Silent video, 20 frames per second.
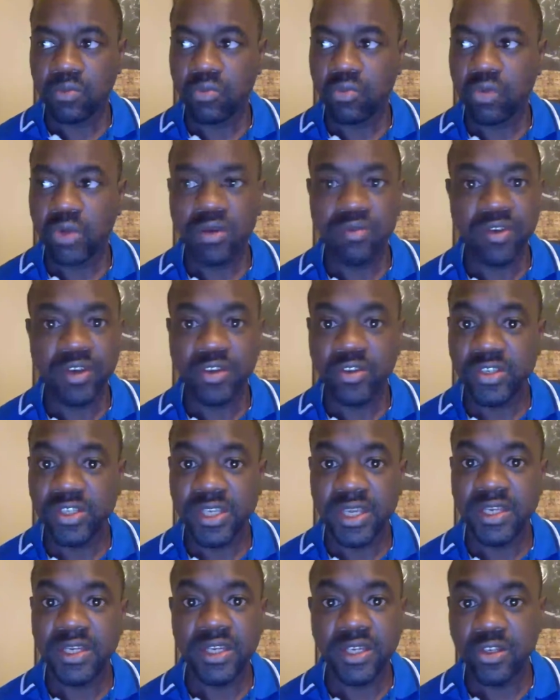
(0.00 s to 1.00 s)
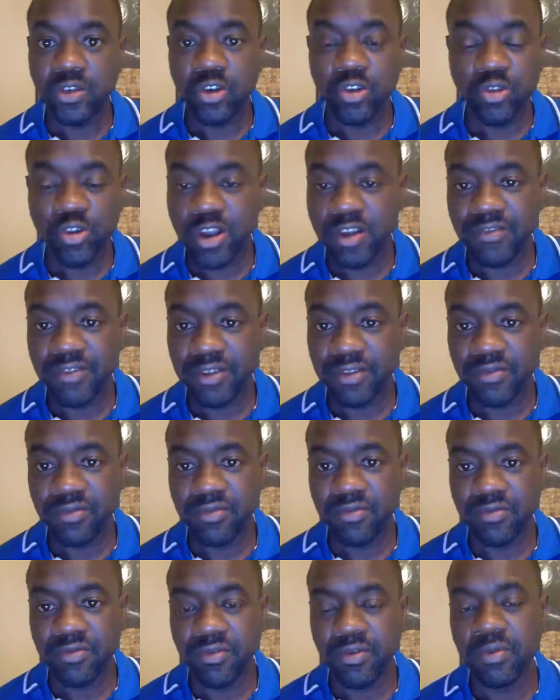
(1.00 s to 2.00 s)
wherever you're sending your traffic
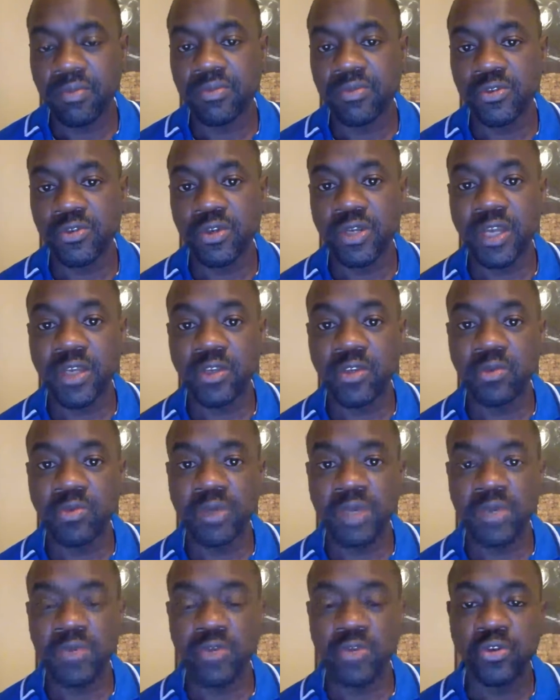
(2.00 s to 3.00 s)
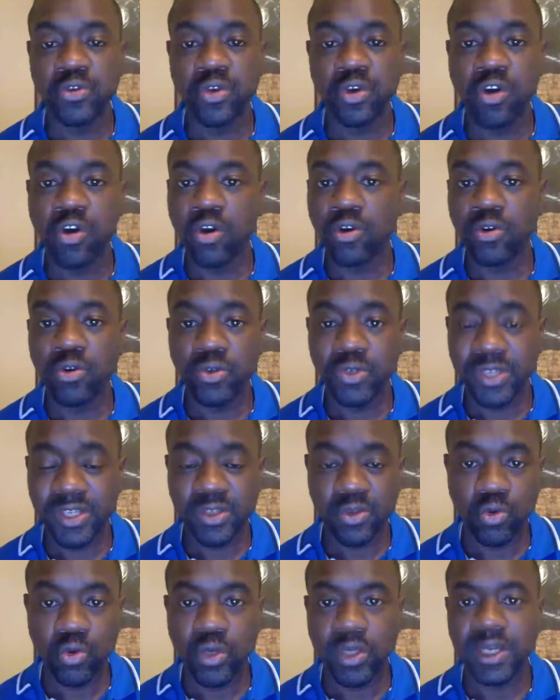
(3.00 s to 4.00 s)
from, so that you'll be able to cut losers
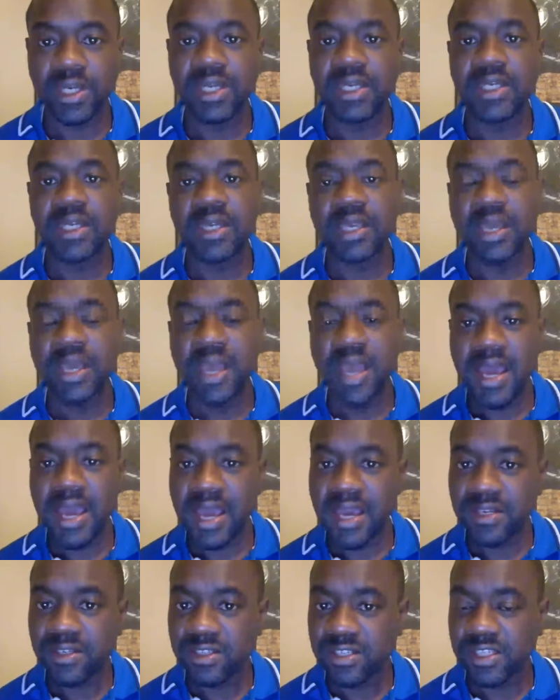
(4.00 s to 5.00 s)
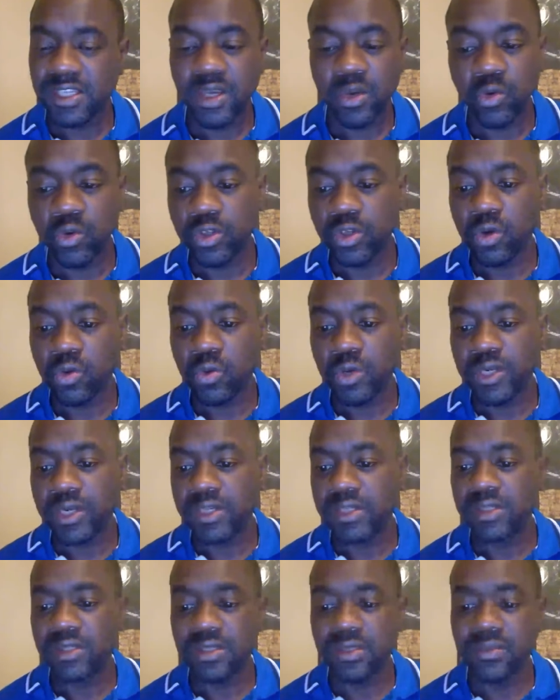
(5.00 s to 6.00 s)
quickly and scale your
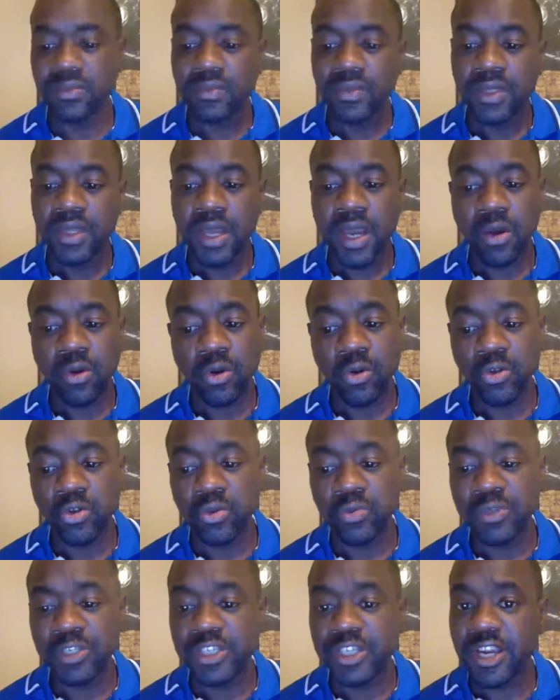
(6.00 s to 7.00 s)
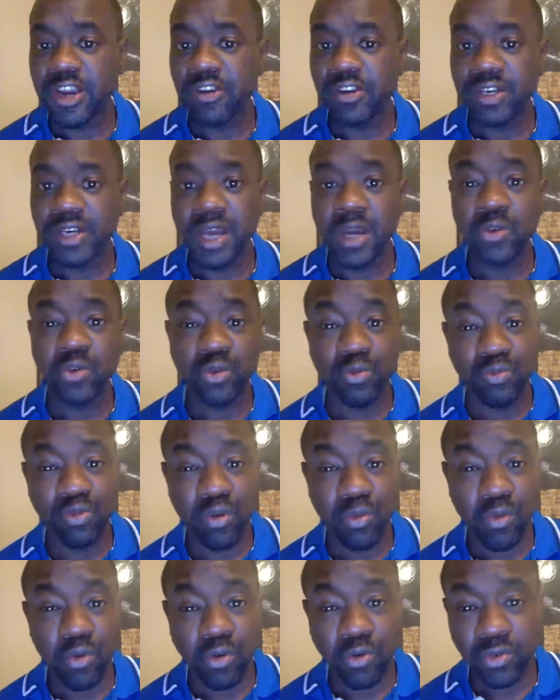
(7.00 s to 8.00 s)
winners. I'll also be sharing how to
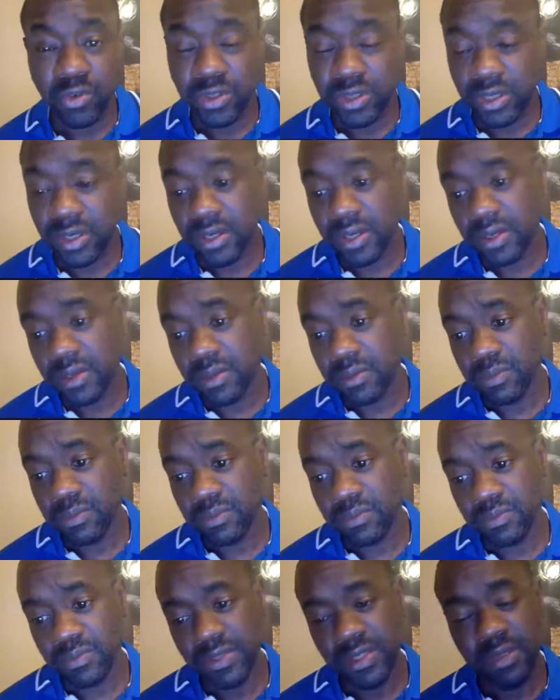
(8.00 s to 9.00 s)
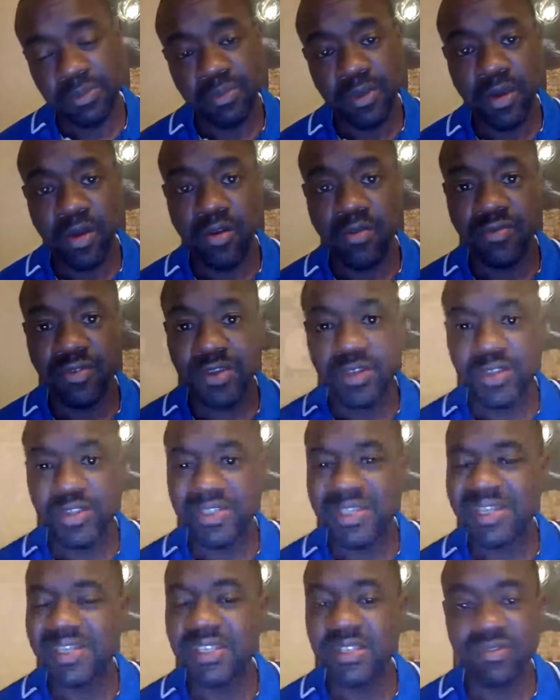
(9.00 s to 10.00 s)
promote CPA offers,
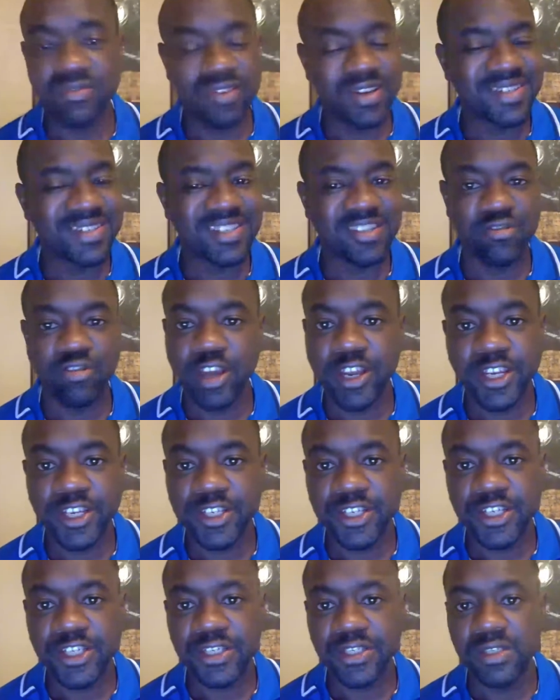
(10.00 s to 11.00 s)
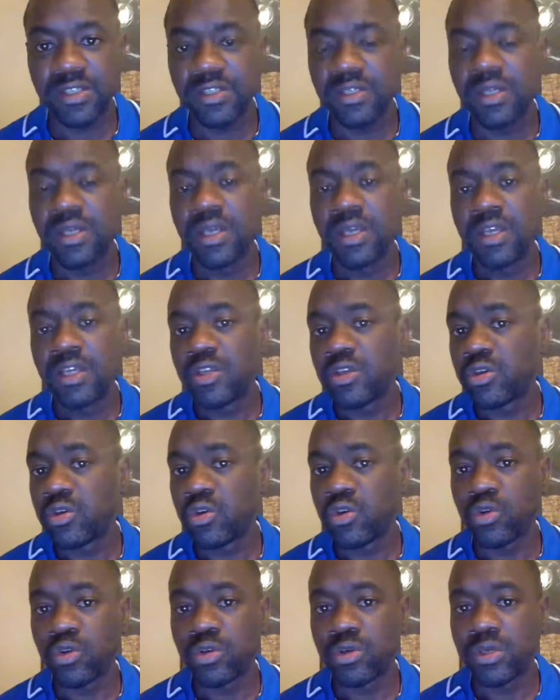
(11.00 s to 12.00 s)
the different strategies. You
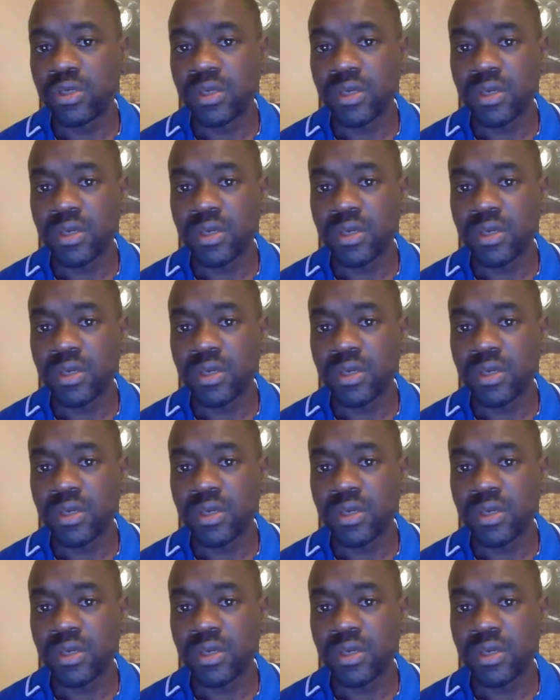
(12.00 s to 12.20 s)
could